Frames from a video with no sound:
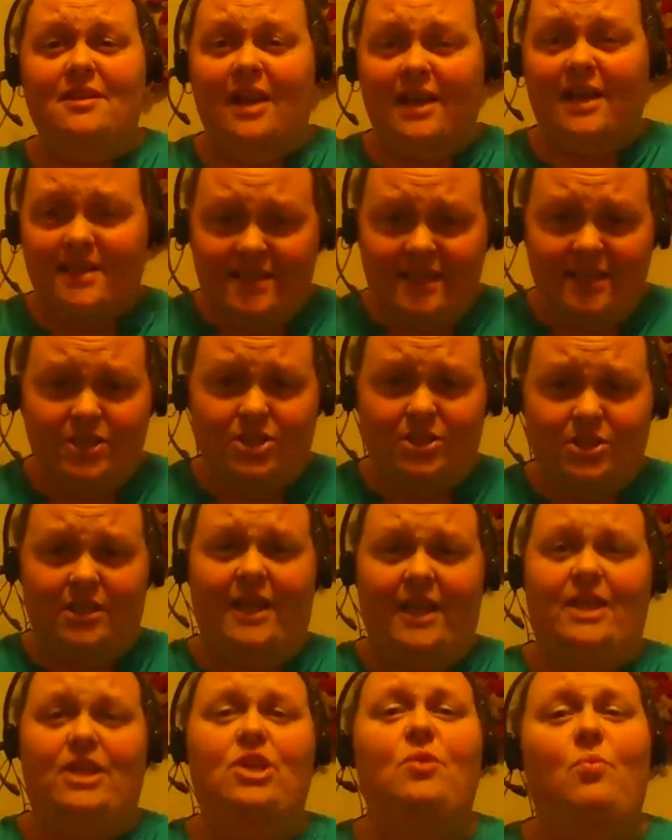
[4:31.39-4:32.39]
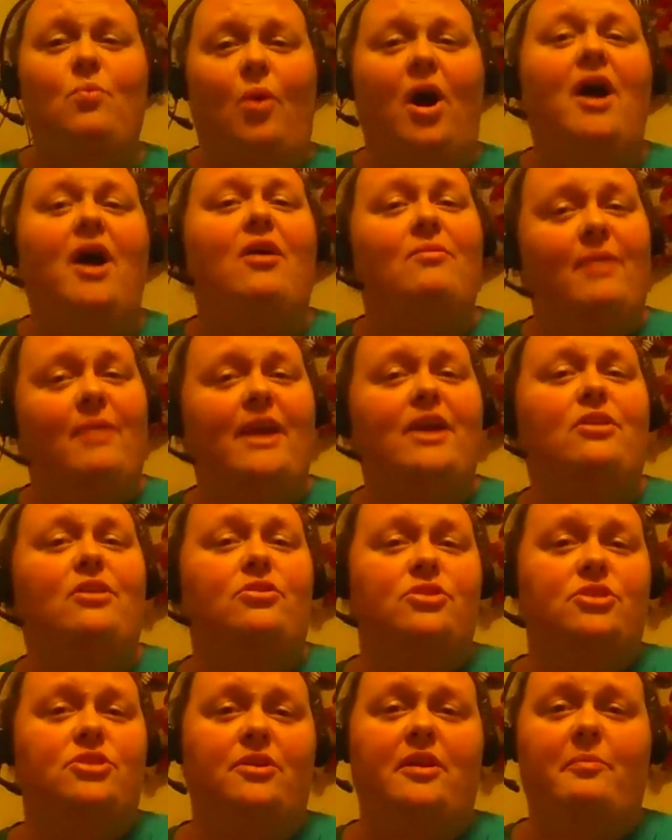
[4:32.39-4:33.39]
Essentially, you want a regular
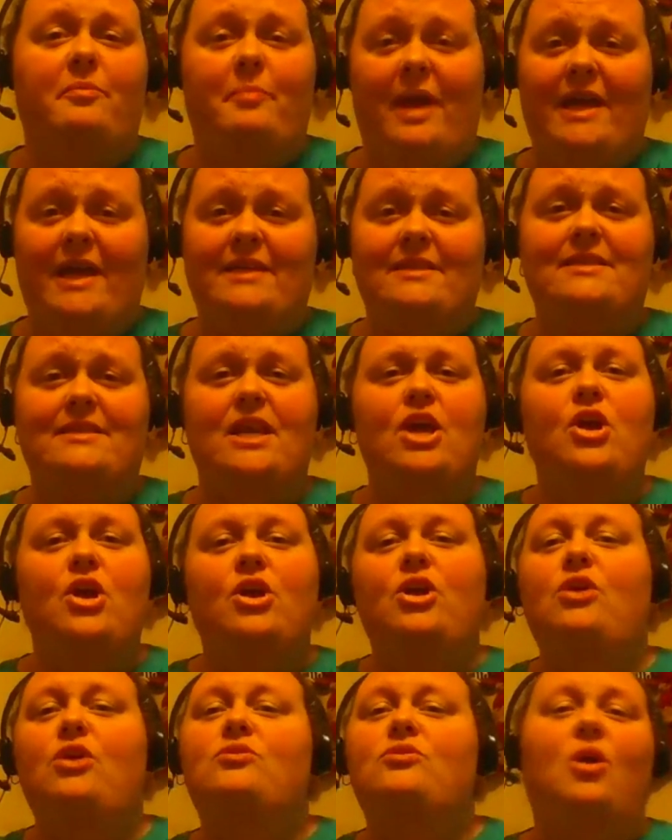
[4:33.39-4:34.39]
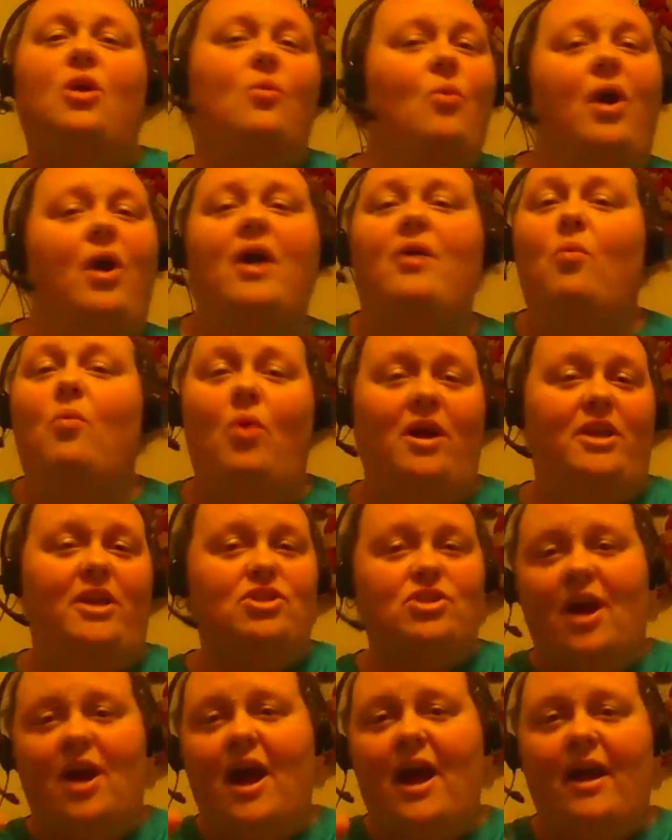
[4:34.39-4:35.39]
student base. You don't want one
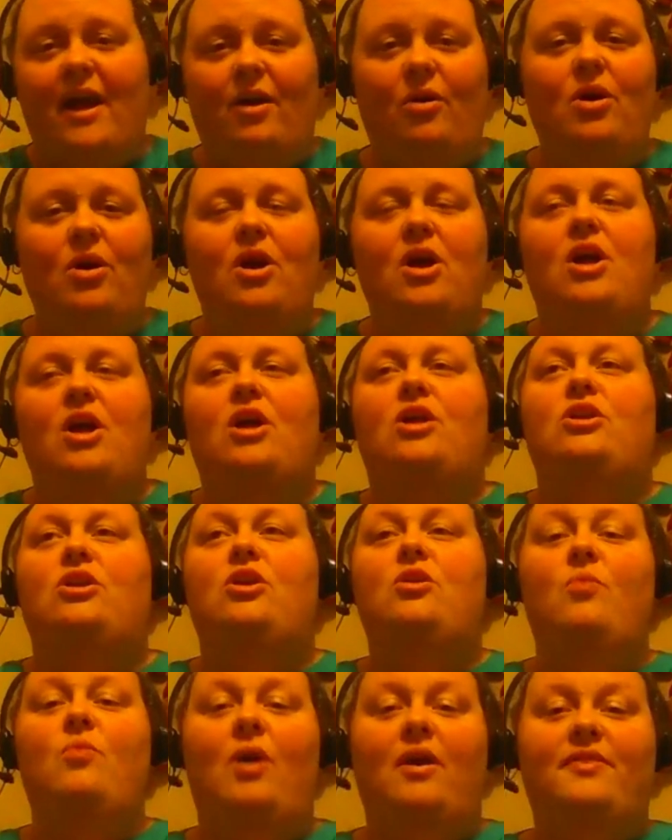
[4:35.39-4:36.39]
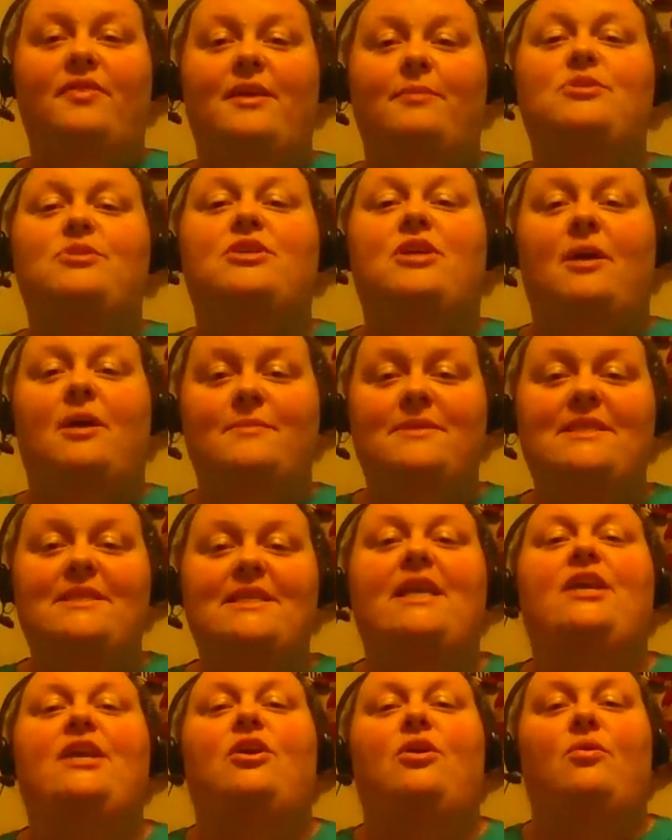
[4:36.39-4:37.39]
trial. You want them to come
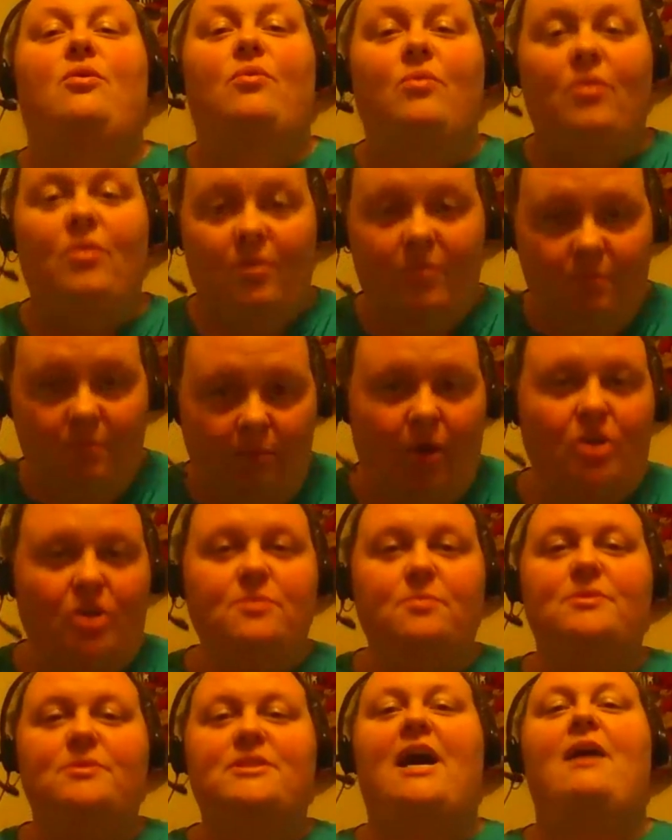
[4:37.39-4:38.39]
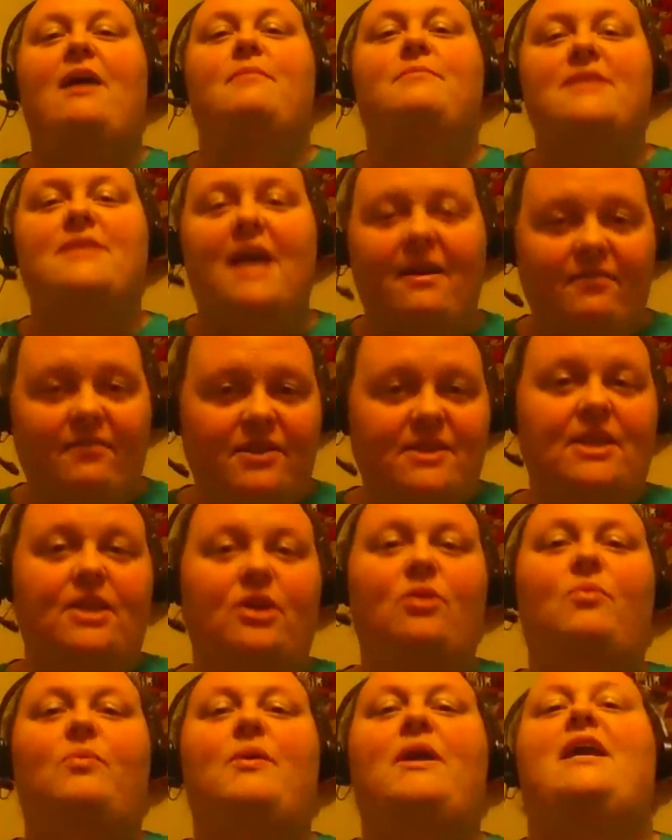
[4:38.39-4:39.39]
see you multiple times every
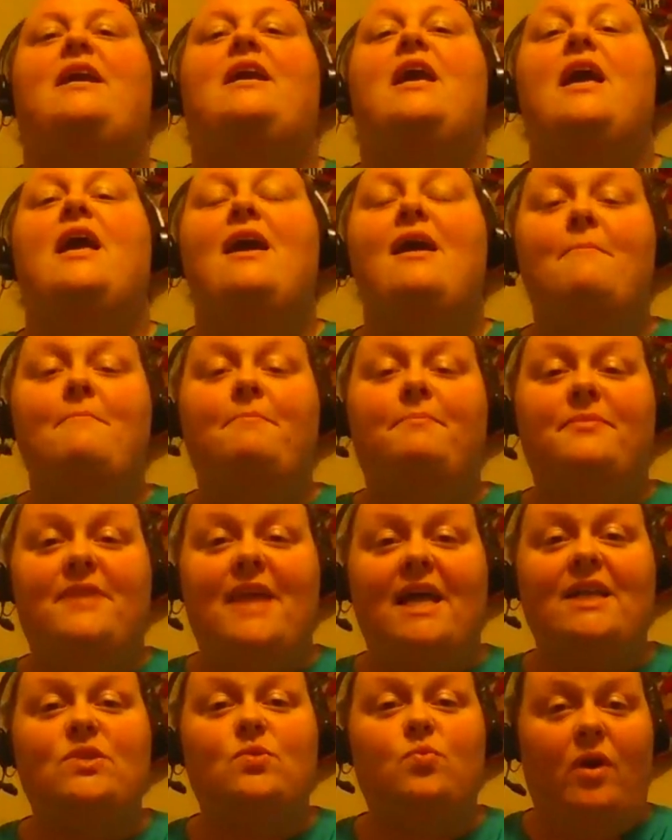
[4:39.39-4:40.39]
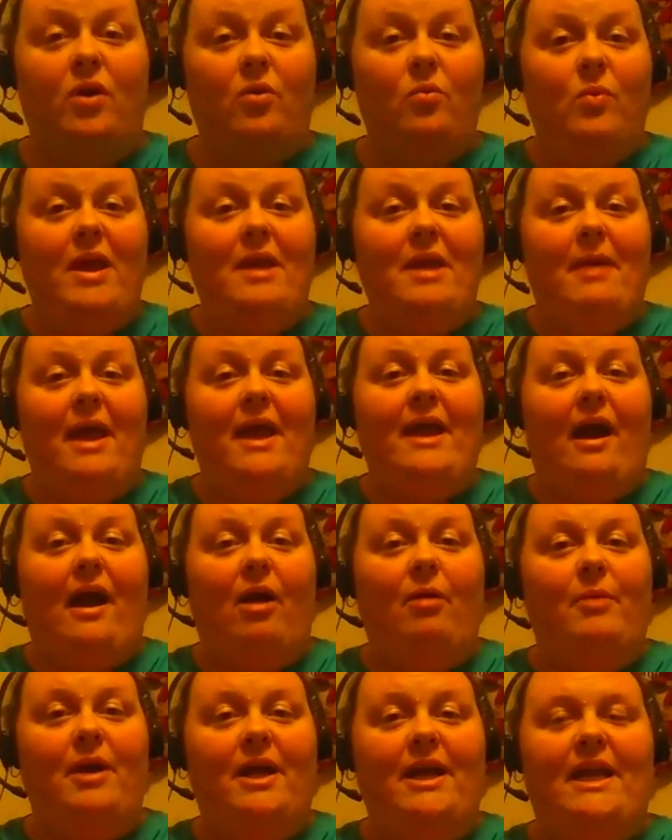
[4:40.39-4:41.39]
single week. That's where we make
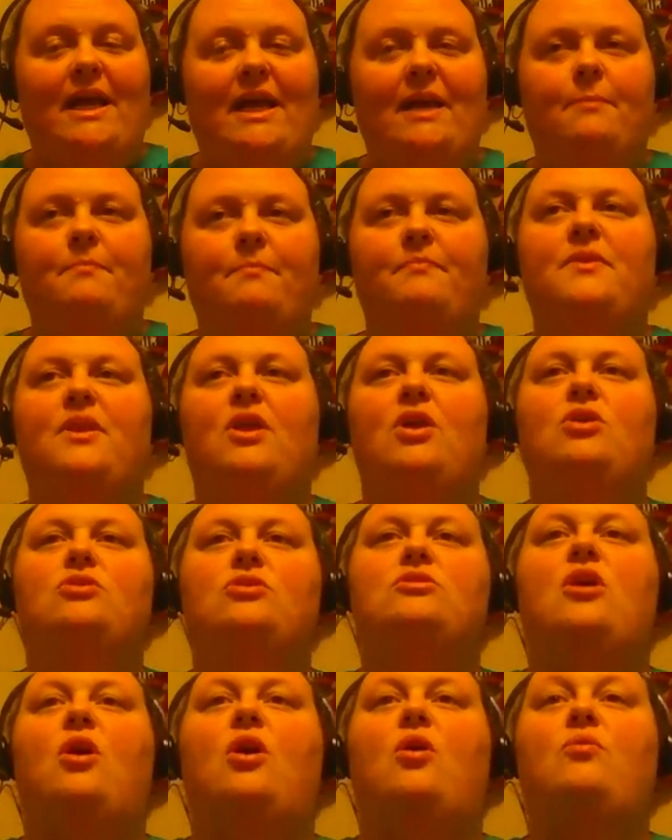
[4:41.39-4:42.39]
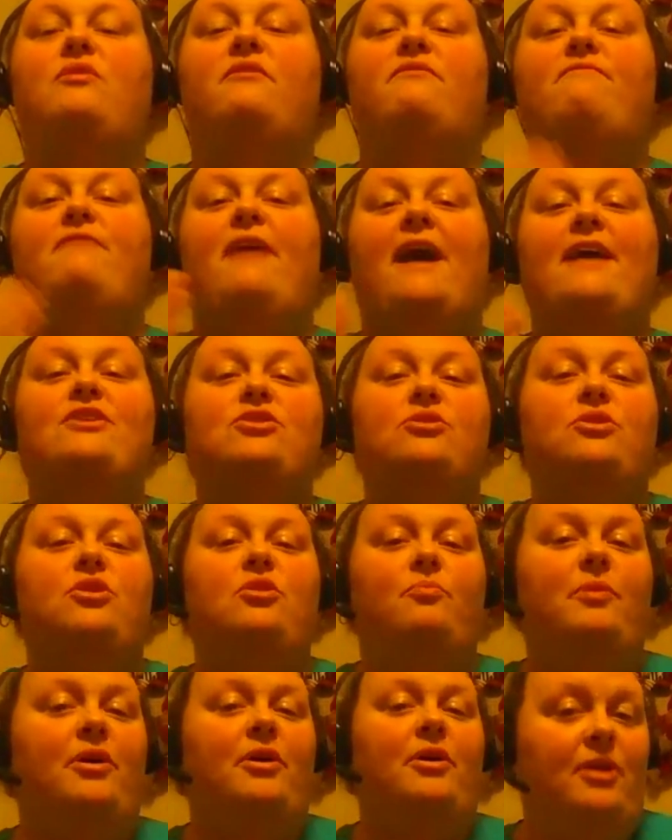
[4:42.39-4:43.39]
our money. So the faster
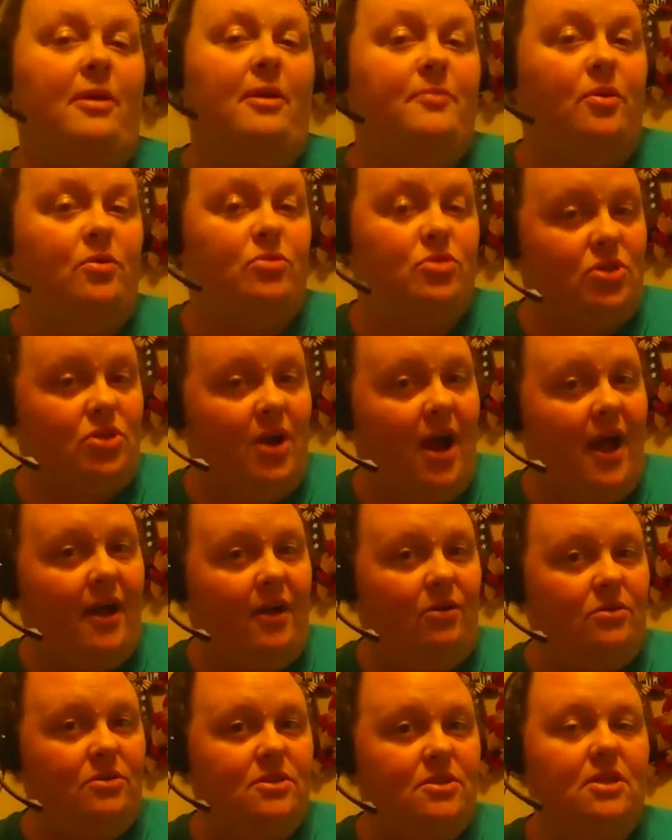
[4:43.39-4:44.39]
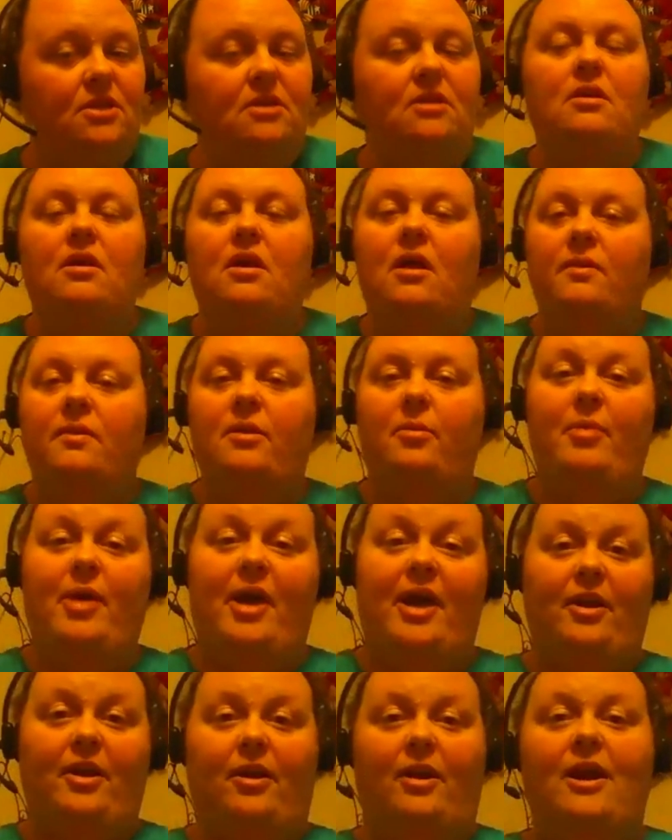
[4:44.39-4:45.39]
you build up those trials, the
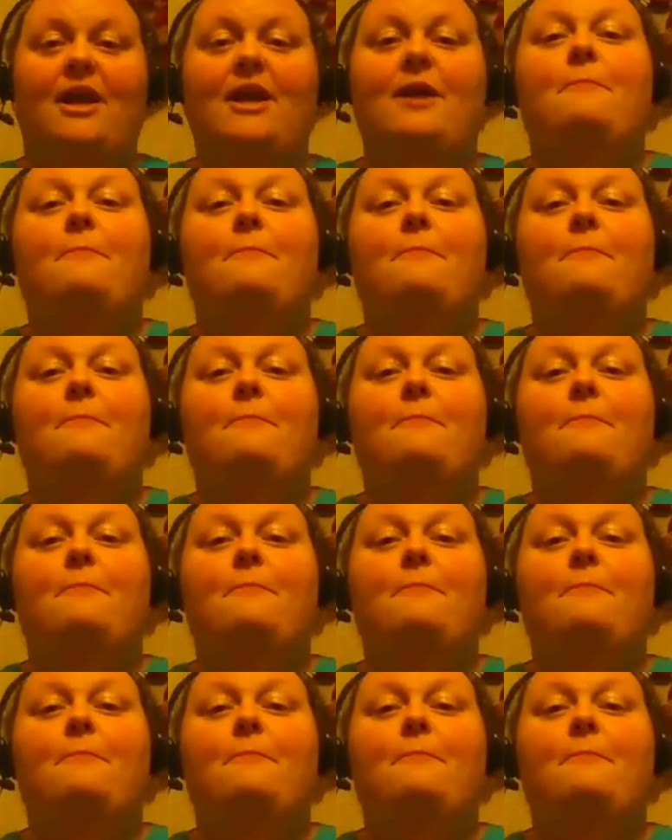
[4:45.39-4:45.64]
better.